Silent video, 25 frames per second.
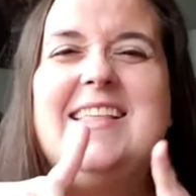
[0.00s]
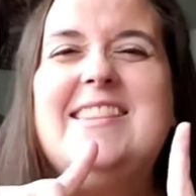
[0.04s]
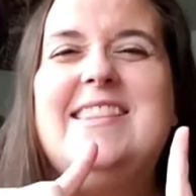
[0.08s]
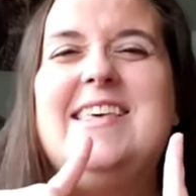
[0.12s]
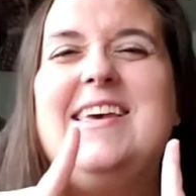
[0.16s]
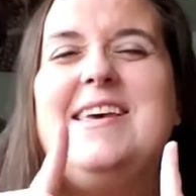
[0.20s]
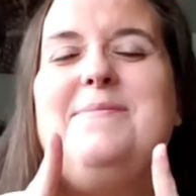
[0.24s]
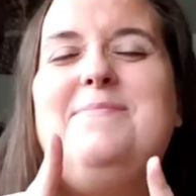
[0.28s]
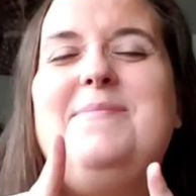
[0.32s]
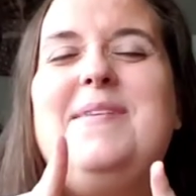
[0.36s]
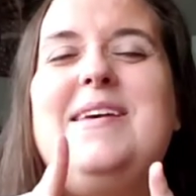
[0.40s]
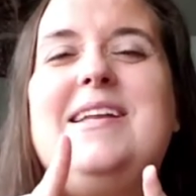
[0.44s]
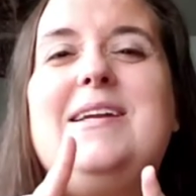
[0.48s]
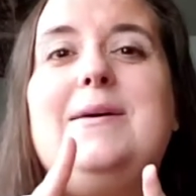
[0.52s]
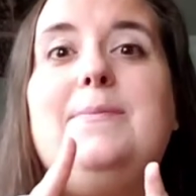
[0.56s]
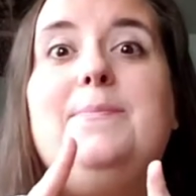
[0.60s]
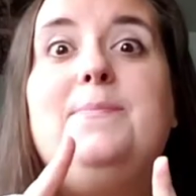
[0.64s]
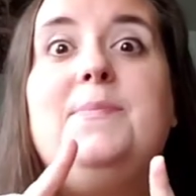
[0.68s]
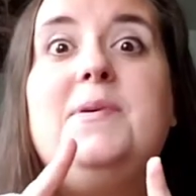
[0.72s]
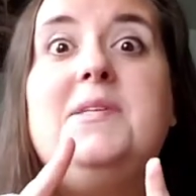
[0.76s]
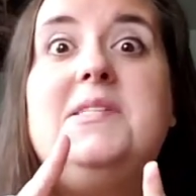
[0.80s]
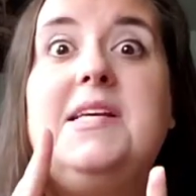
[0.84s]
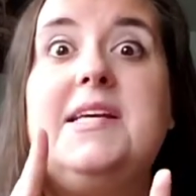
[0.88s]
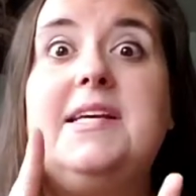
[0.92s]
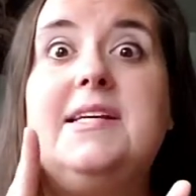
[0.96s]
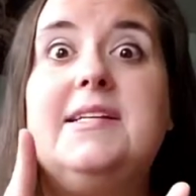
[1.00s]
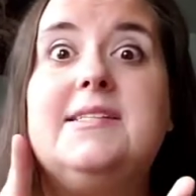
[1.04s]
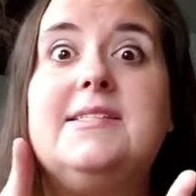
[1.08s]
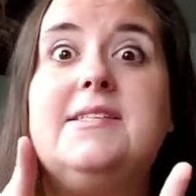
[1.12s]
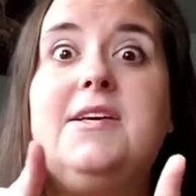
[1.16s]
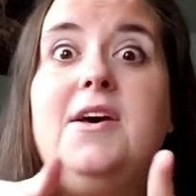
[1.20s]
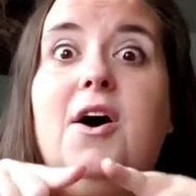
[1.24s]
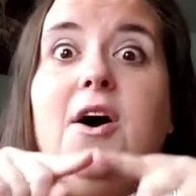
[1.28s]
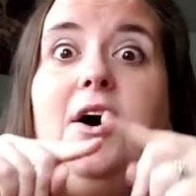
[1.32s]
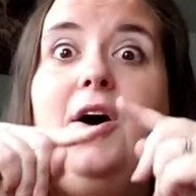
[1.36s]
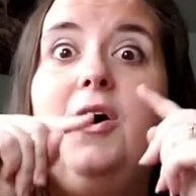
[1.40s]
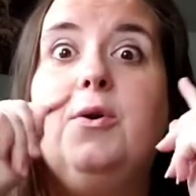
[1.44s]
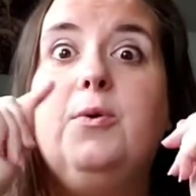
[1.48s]
They made up a dance
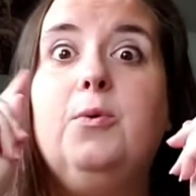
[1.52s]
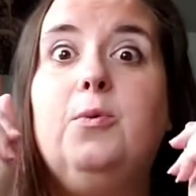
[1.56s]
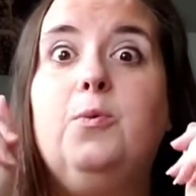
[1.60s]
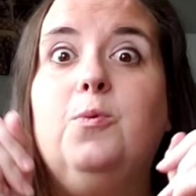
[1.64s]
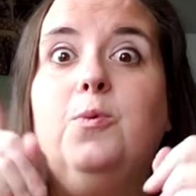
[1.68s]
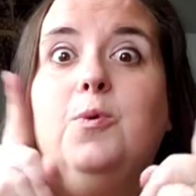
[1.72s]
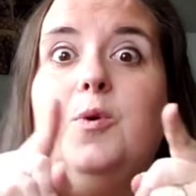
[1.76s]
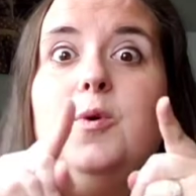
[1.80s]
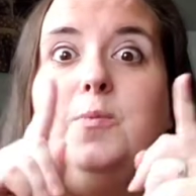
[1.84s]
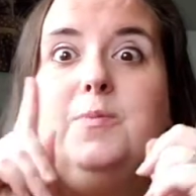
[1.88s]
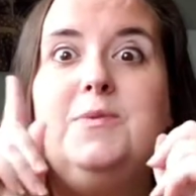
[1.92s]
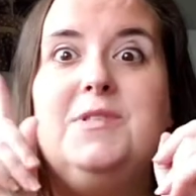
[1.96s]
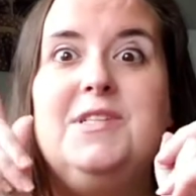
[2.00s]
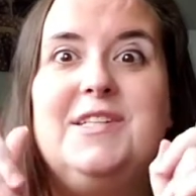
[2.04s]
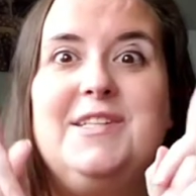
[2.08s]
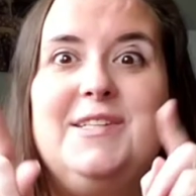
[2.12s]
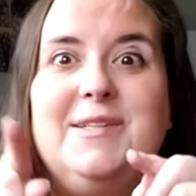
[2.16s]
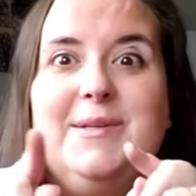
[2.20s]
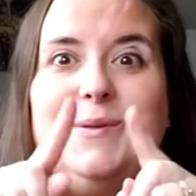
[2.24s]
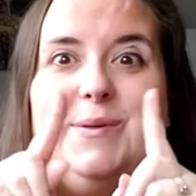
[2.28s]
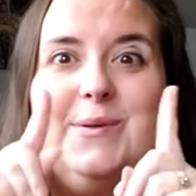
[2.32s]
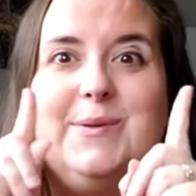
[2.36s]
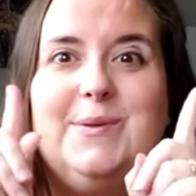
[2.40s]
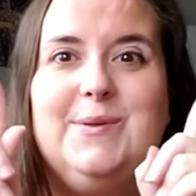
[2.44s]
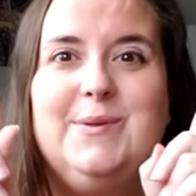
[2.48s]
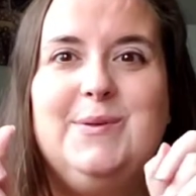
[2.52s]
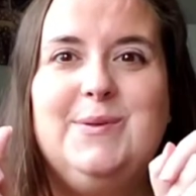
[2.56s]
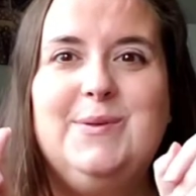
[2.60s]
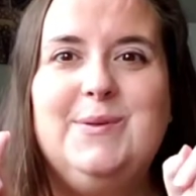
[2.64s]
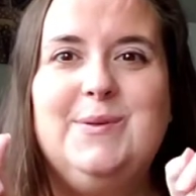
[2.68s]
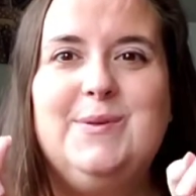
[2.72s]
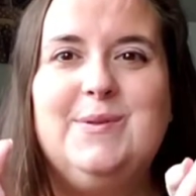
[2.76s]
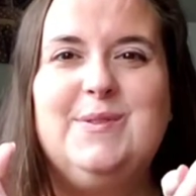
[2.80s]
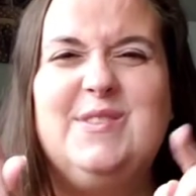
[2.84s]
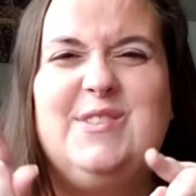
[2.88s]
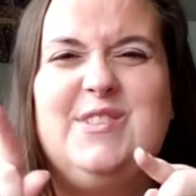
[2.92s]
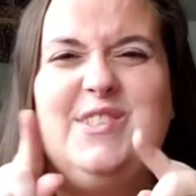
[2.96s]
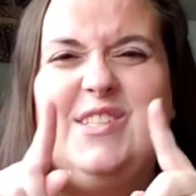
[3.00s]
called a
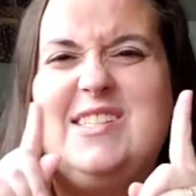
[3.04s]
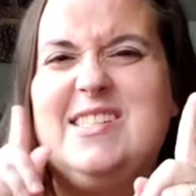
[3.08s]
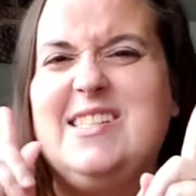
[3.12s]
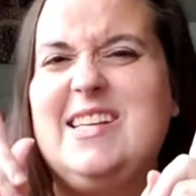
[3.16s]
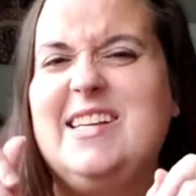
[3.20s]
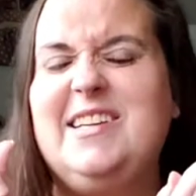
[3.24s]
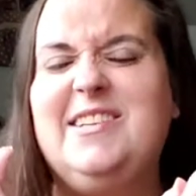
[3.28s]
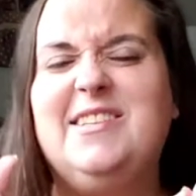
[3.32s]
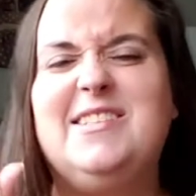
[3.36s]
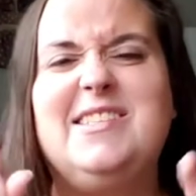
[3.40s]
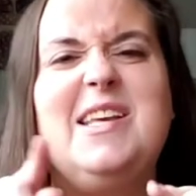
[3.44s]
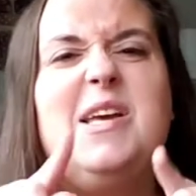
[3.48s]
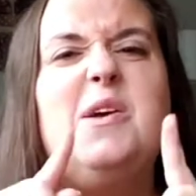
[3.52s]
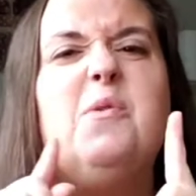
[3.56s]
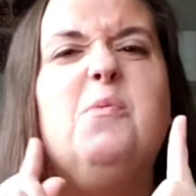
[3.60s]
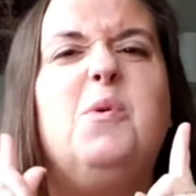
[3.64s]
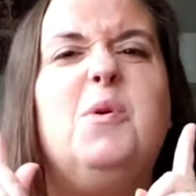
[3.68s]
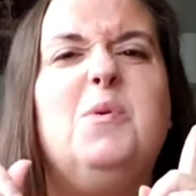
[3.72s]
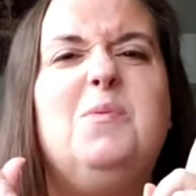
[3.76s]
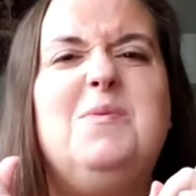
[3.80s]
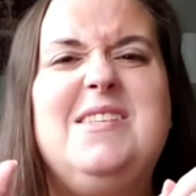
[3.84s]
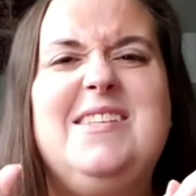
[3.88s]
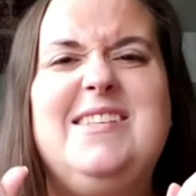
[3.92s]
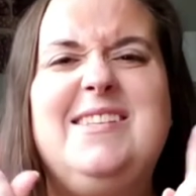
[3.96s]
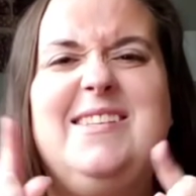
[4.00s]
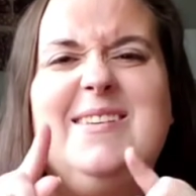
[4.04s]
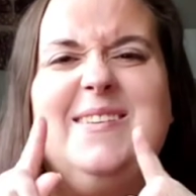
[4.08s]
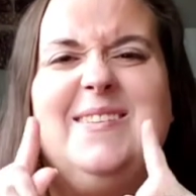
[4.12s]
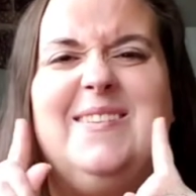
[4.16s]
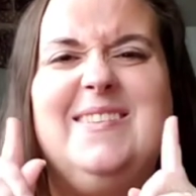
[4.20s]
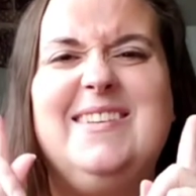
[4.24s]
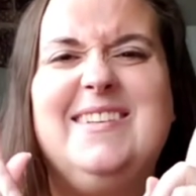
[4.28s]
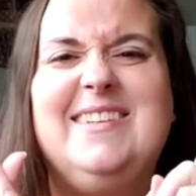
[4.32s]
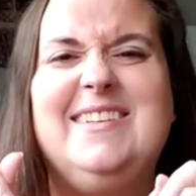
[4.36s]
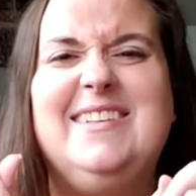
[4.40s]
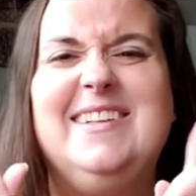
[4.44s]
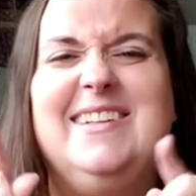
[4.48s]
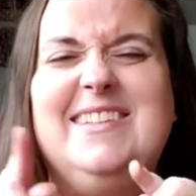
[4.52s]
whoop-de-doo, just like you're saying whoop-de-doo.
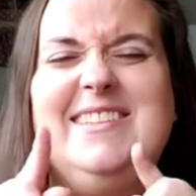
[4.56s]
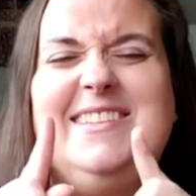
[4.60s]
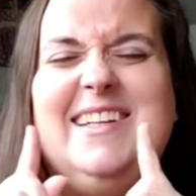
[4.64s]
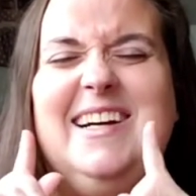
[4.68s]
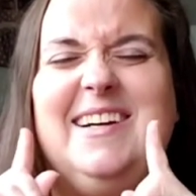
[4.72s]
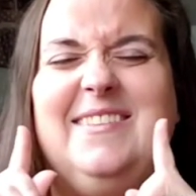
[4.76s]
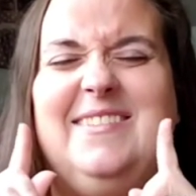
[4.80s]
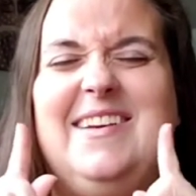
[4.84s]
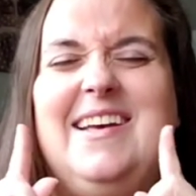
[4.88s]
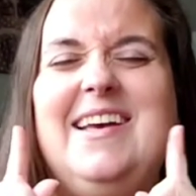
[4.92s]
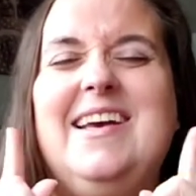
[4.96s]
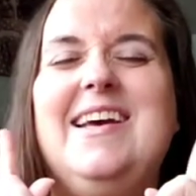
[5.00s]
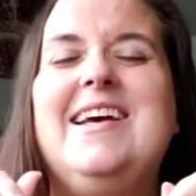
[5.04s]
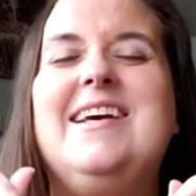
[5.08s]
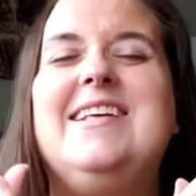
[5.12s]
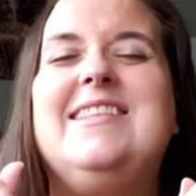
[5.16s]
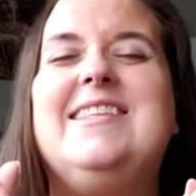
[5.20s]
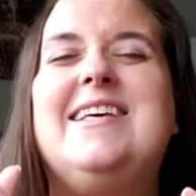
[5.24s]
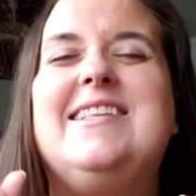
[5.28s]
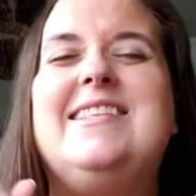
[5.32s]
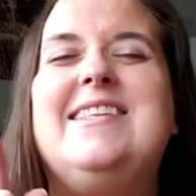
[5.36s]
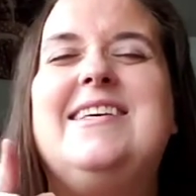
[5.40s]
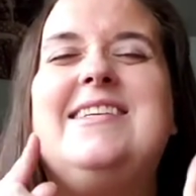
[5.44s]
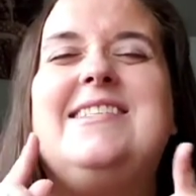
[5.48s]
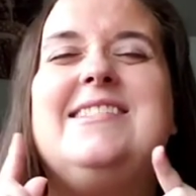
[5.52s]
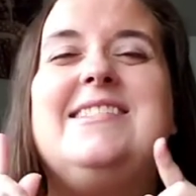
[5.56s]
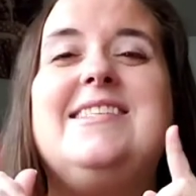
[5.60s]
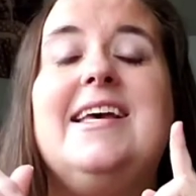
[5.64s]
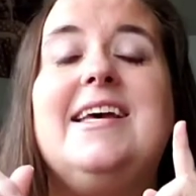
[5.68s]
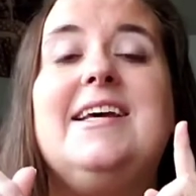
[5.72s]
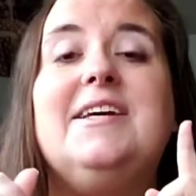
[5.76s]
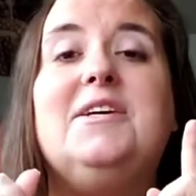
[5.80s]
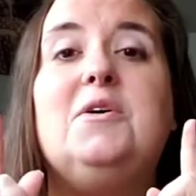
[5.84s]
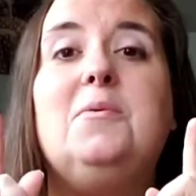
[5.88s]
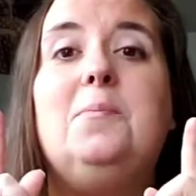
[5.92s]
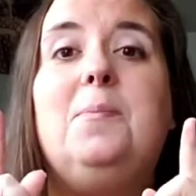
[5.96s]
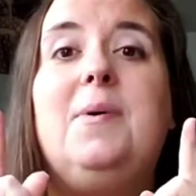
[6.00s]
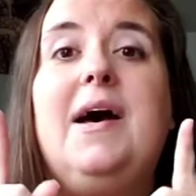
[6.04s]
Good job. Then they
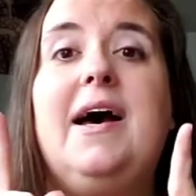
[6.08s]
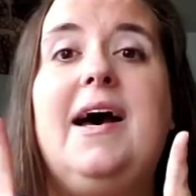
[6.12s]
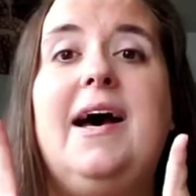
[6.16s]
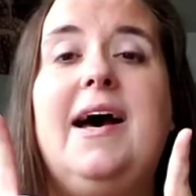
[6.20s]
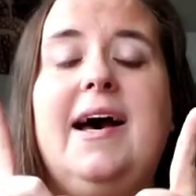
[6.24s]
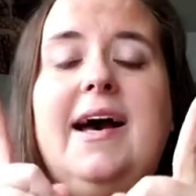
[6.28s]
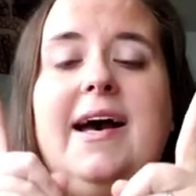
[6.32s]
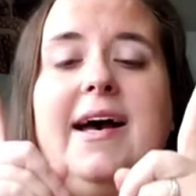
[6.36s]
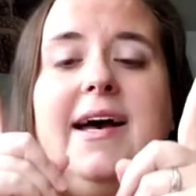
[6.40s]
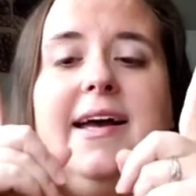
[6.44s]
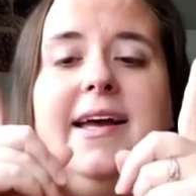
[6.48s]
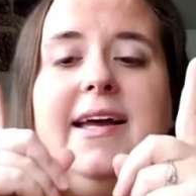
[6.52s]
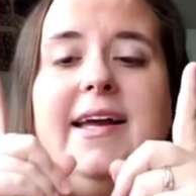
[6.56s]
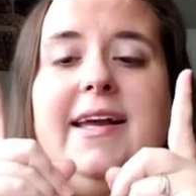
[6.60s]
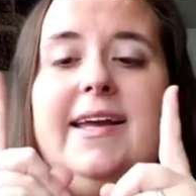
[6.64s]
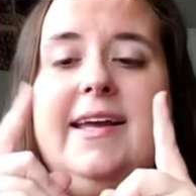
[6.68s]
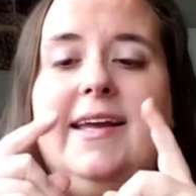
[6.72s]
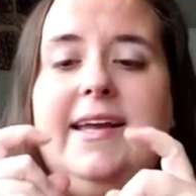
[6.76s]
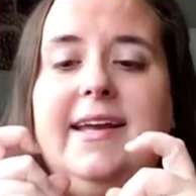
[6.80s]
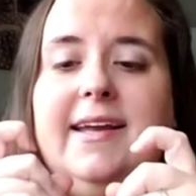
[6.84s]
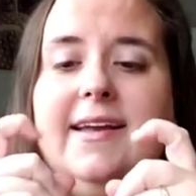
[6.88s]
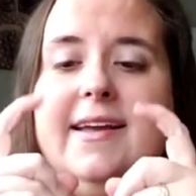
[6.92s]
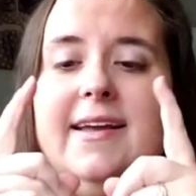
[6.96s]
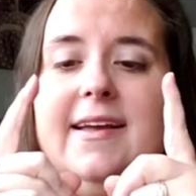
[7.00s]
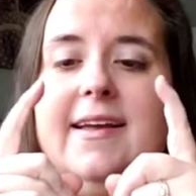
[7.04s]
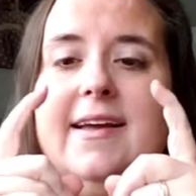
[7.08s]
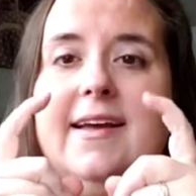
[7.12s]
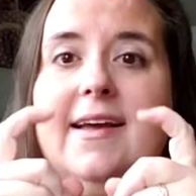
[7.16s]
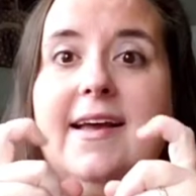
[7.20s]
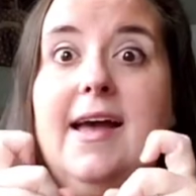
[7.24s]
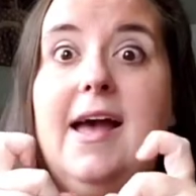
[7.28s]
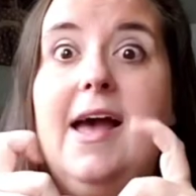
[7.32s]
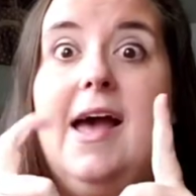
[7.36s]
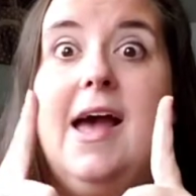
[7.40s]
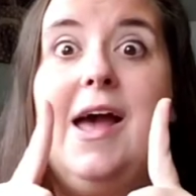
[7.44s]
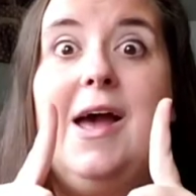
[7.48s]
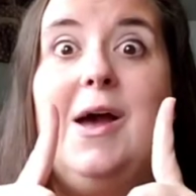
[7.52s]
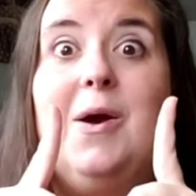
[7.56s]
said goodbye
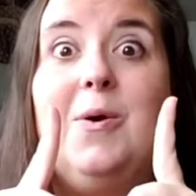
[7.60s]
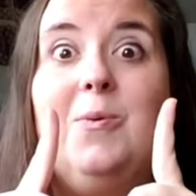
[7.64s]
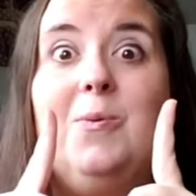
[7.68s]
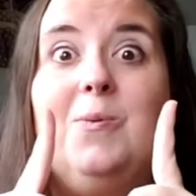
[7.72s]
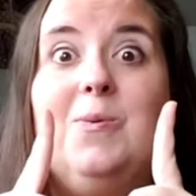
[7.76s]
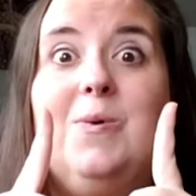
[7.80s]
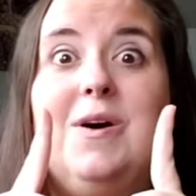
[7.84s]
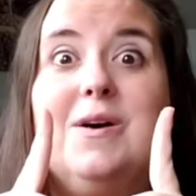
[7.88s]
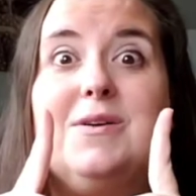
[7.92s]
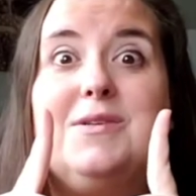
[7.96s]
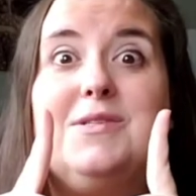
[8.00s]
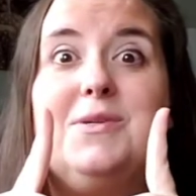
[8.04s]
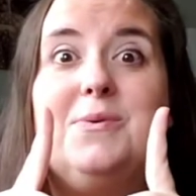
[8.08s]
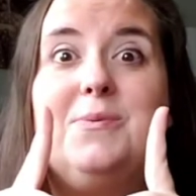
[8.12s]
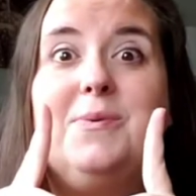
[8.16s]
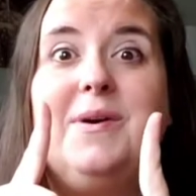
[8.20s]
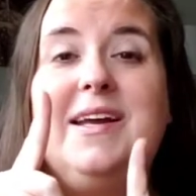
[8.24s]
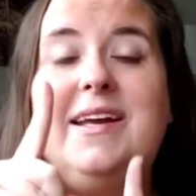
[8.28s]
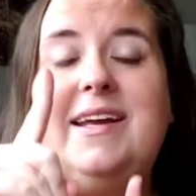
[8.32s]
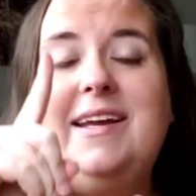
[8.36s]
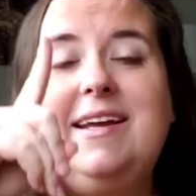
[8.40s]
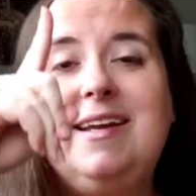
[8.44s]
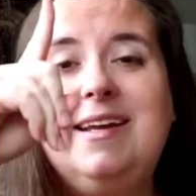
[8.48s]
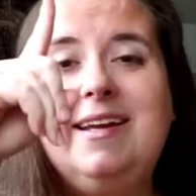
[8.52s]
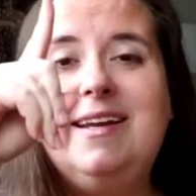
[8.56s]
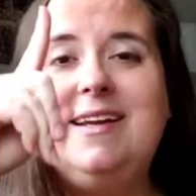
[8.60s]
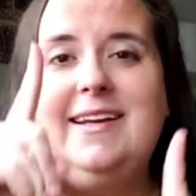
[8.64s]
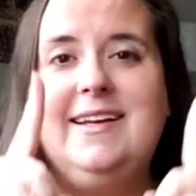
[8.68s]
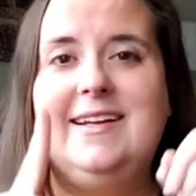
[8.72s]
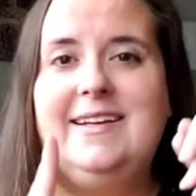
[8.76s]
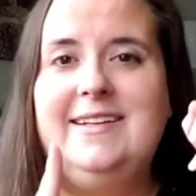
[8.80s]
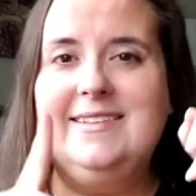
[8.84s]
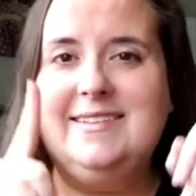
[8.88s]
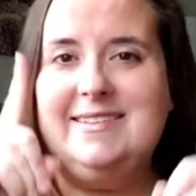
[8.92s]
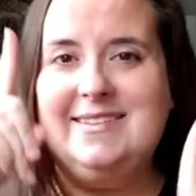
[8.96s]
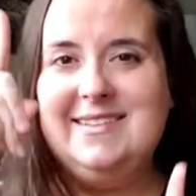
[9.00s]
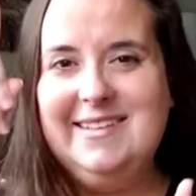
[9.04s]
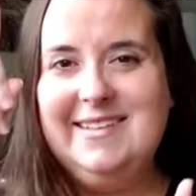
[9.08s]
and walked away.